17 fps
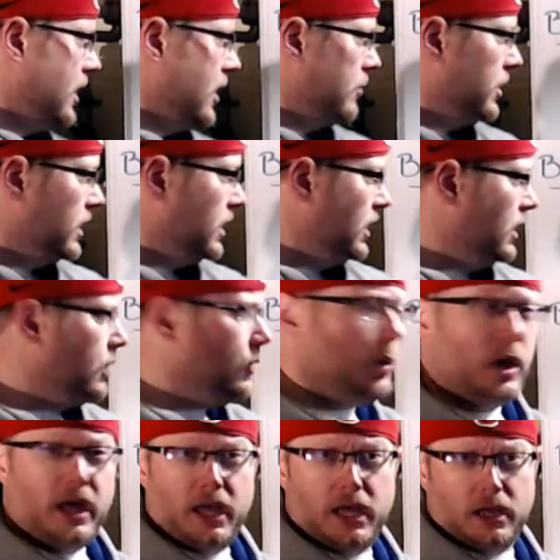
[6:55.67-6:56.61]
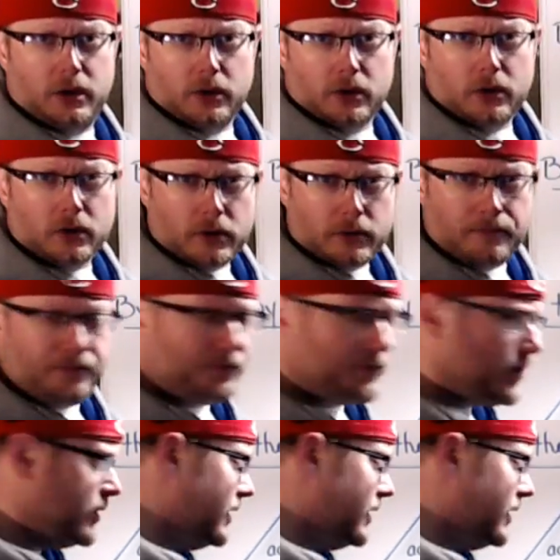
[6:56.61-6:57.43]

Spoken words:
But equiangular, the